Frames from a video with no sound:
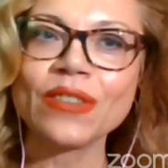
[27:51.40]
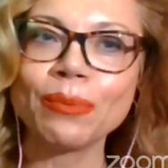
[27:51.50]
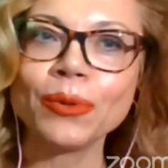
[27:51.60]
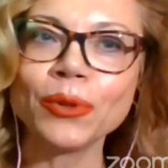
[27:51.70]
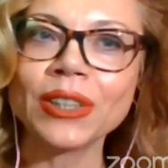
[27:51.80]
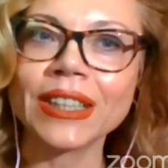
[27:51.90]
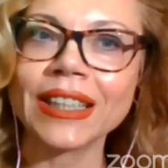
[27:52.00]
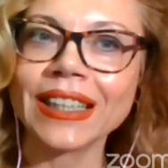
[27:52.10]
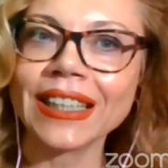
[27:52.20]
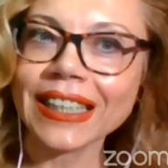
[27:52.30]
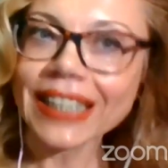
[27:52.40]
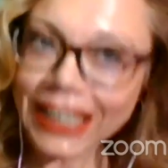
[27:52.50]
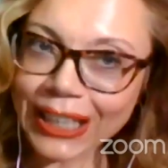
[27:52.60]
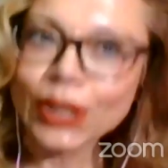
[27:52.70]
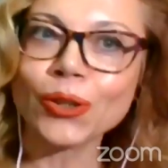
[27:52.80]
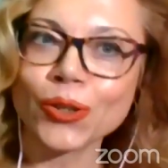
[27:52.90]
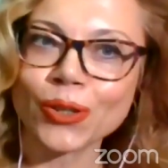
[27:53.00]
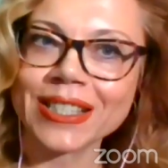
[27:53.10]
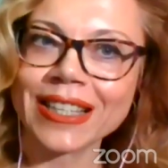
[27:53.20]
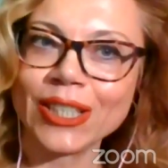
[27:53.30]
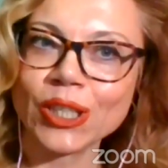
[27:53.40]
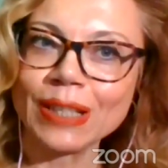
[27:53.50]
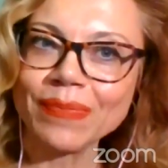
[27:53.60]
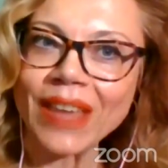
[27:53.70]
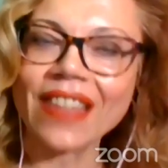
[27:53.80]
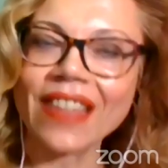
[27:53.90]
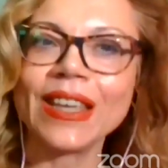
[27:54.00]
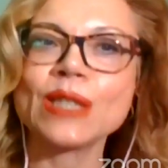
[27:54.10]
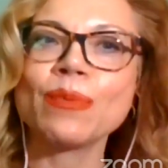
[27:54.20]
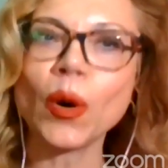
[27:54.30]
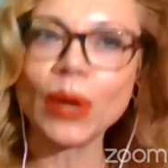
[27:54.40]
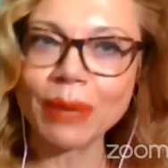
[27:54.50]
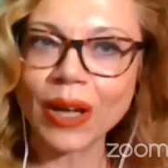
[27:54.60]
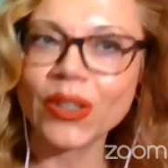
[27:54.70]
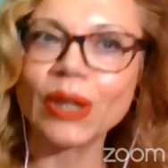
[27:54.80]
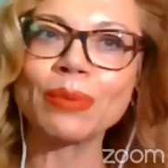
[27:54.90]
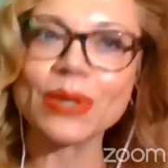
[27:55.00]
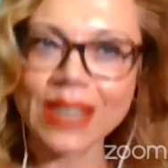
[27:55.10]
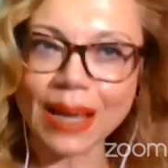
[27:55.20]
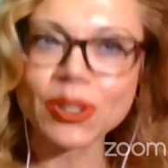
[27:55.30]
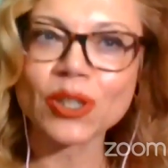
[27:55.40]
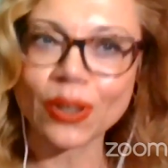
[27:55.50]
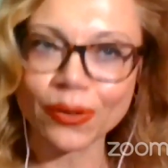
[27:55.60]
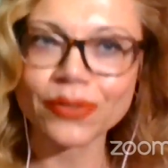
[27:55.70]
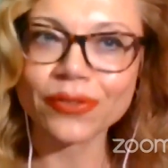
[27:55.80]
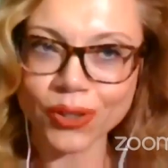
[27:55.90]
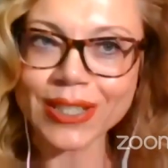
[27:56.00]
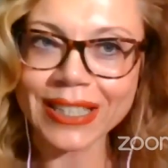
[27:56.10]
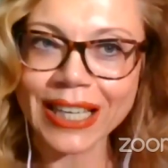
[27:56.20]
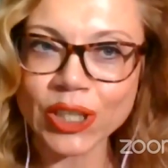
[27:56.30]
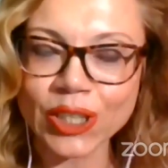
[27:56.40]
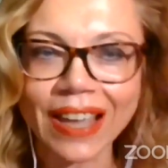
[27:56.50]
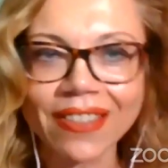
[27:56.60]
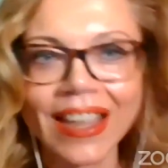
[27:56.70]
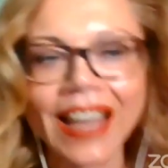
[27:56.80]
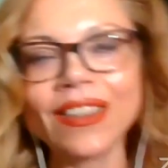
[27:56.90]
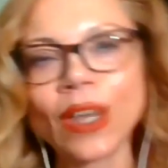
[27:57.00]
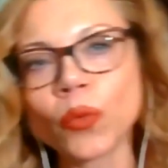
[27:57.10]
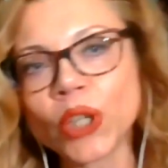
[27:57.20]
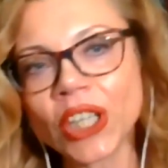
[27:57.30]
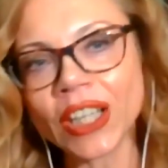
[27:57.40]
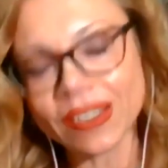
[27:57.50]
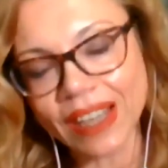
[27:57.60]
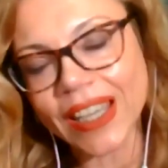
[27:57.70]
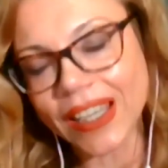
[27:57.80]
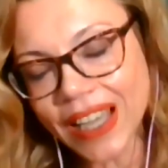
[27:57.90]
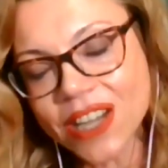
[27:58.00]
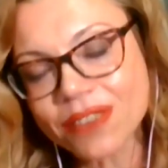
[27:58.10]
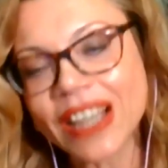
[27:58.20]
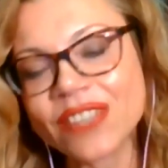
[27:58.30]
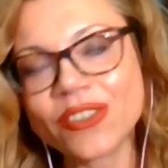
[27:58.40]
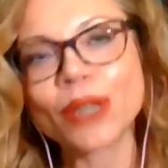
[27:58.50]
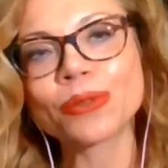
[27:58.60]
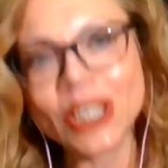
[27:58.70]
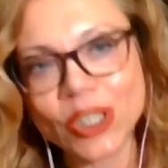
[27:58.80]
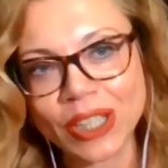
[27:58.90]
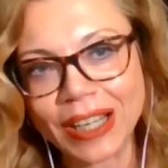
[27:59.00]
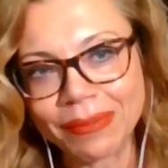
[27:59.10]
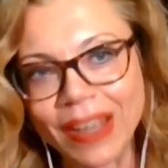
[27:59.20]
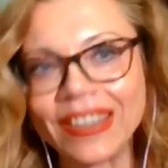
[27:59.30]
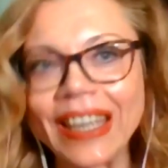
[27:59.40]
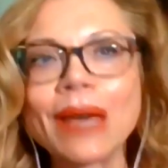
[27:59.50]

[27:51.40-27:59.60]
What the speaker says: the book in your translation, and they spoke about their perception of translation, and then they read the original, and they